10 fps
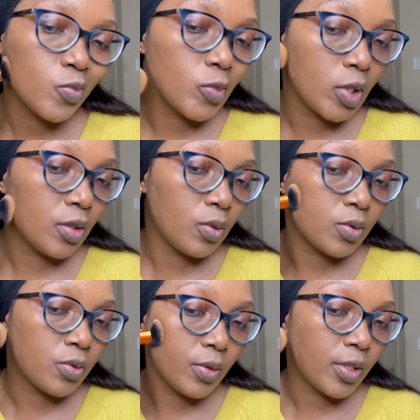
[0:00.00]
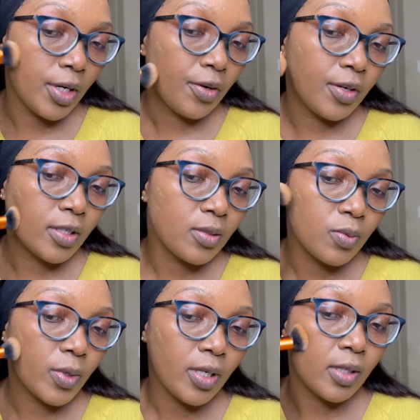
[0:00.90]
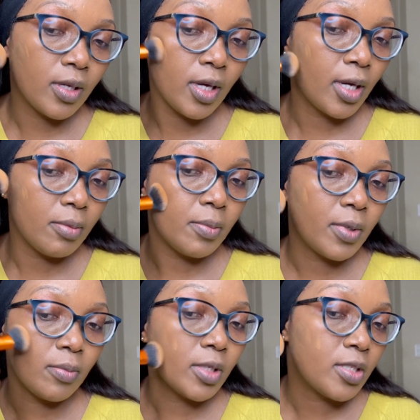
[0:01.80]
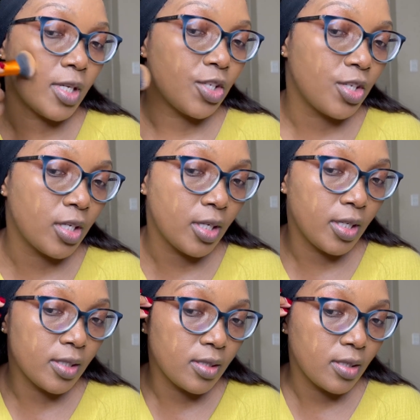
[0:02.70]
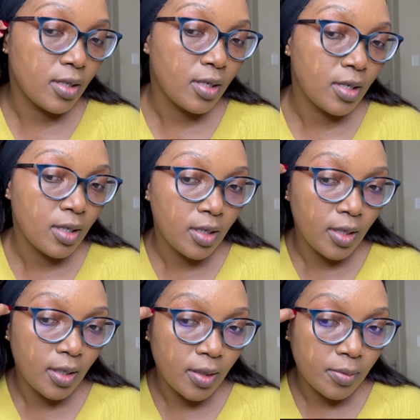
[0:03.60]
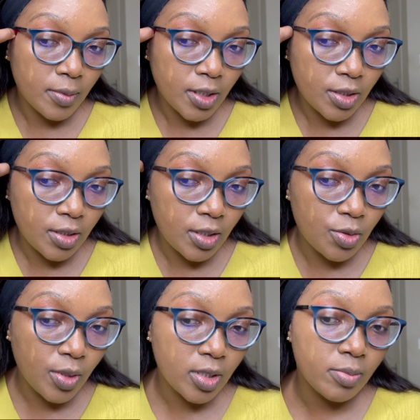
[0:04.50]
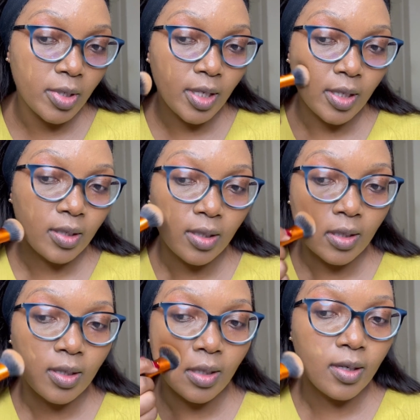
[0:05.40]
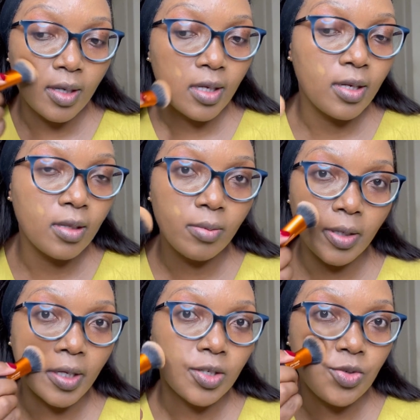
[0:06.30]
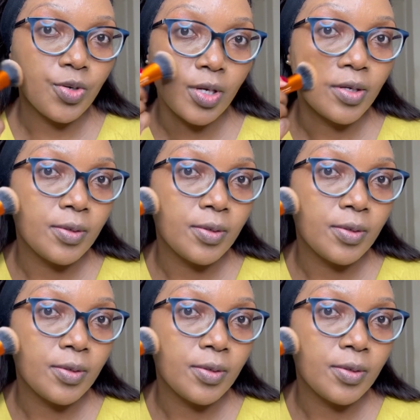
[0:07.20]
And also in the areas where the hyperpigmentation is, I just need to apply a little bit extra.